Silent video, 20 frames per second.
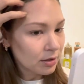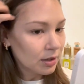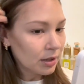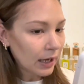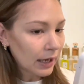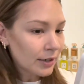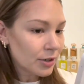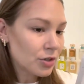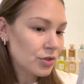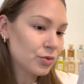
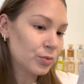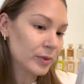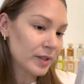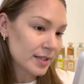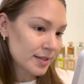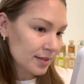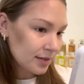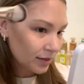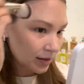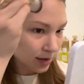I just
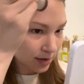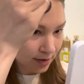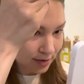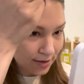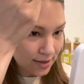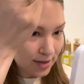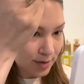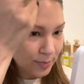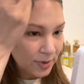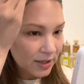recently got
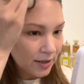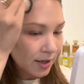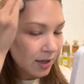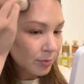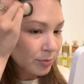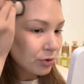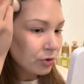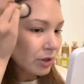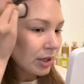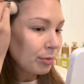these
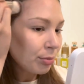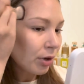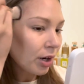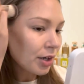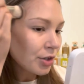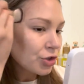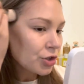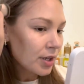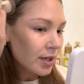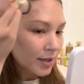BK Beauty
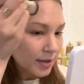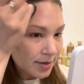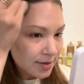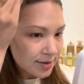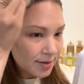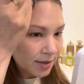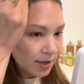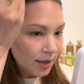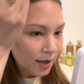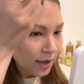
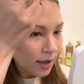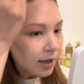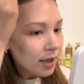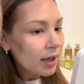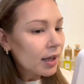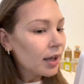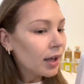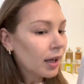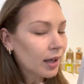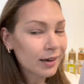brushes,
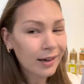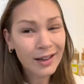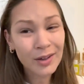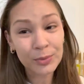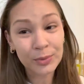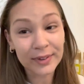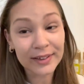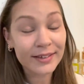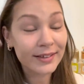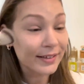and I
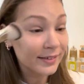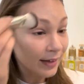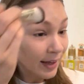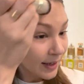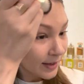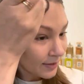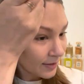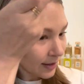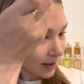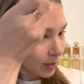really
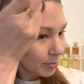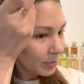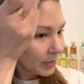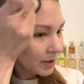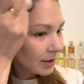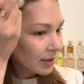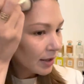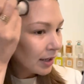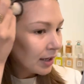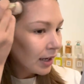like them.
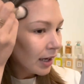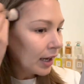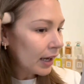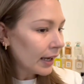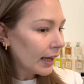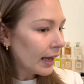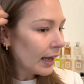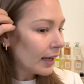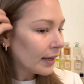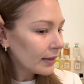I
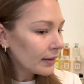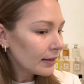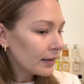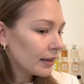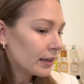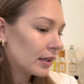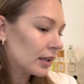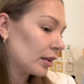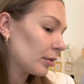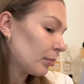had
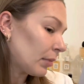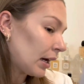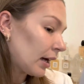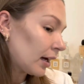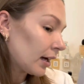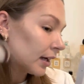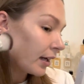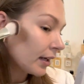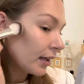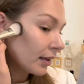it in
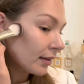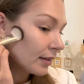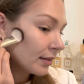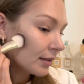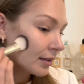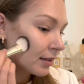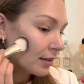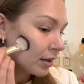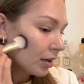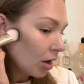my
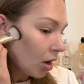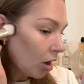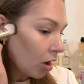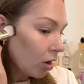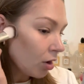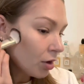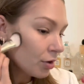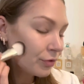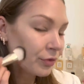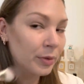
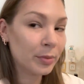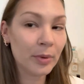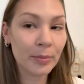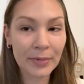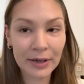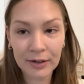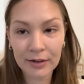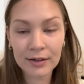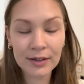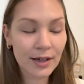haul from
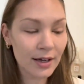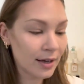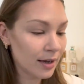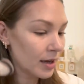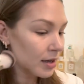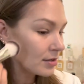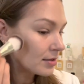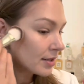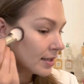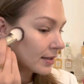America.
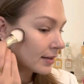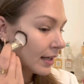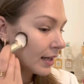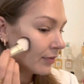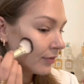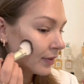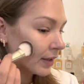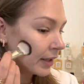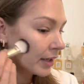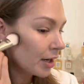I'll link
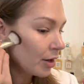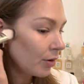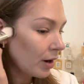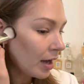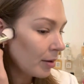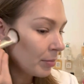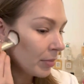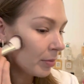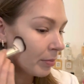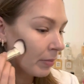that video
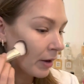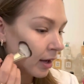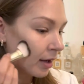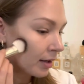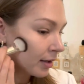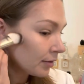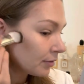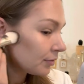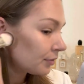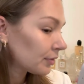up
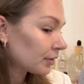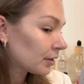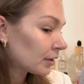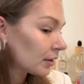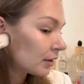above.